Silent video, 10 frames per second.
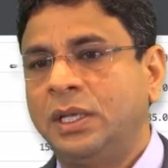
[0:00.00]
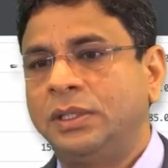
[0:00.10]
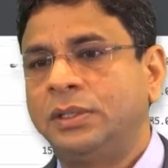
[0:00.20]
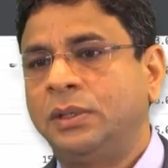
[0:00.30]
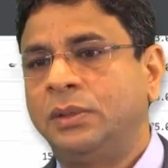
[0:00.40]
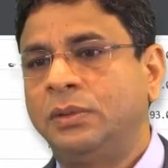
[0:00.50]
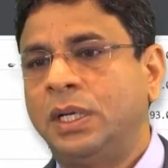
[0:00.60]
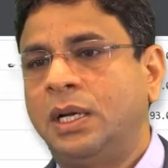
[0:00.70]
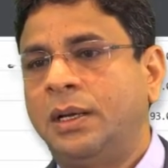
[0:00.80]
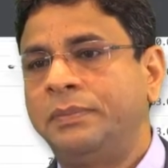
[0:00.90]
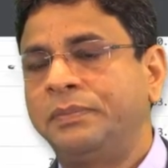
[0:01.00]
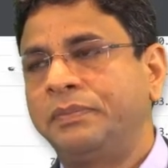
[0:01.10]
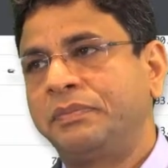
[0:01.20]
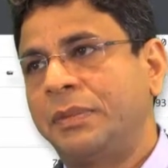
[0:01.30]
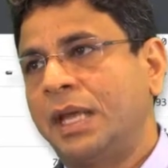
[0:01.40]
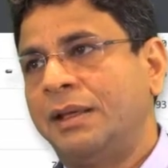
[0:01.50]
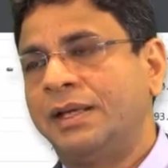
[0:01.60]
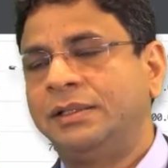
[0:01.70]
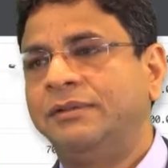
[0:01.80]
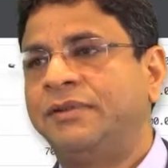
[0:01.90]
So
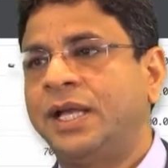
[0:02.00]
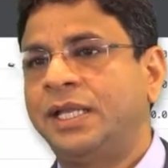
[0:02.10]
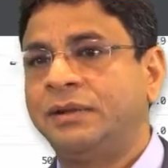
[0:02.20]
defining